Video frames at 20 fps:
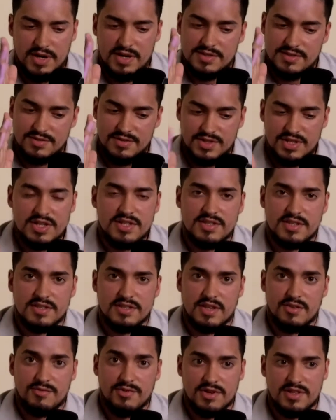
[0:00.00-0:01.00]
my eyes on
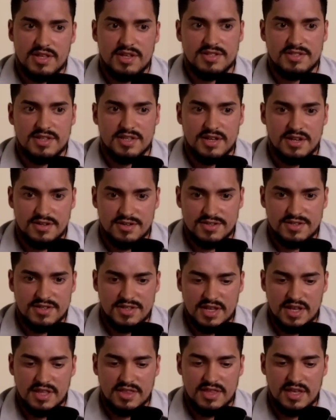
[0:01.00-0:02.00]
Jesus and realized and
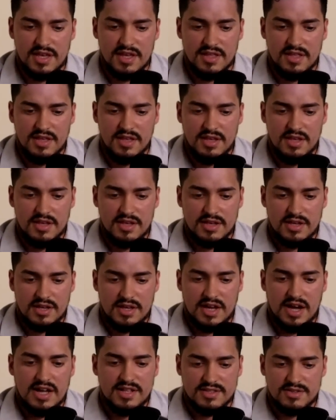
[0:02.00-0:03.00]
understand that
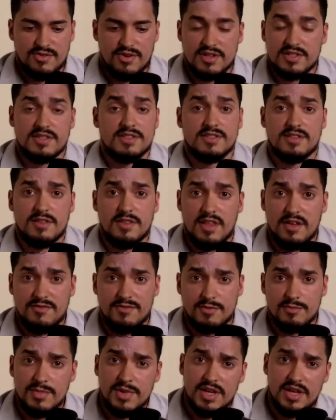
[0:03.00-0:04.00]
God's grace is enough
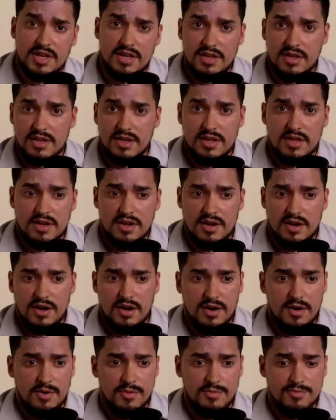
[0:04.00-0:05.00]
for me,
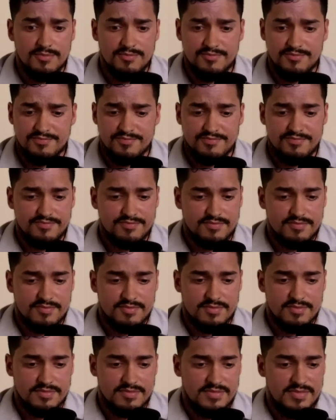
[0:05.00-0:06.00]
um,
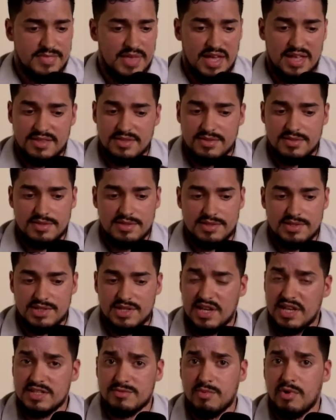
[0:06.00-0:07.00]
that
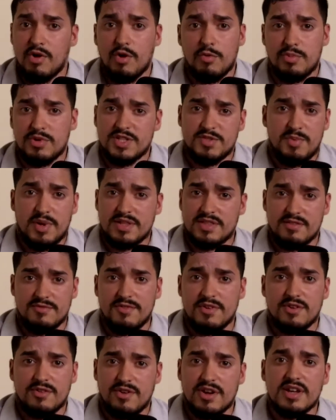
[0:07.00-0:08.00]
changed my whole
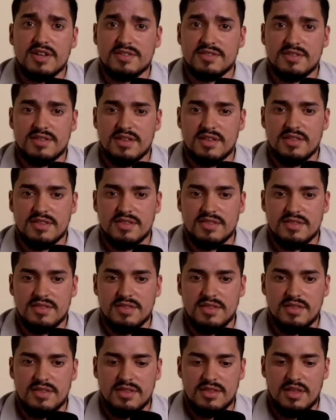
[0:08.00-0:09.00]
perspective on grace and
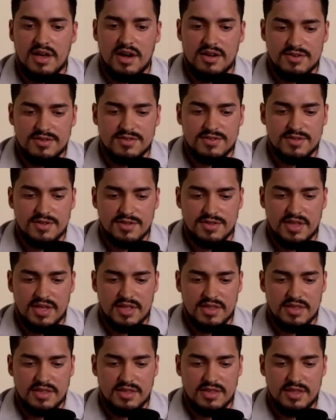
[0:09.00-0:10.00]
understood that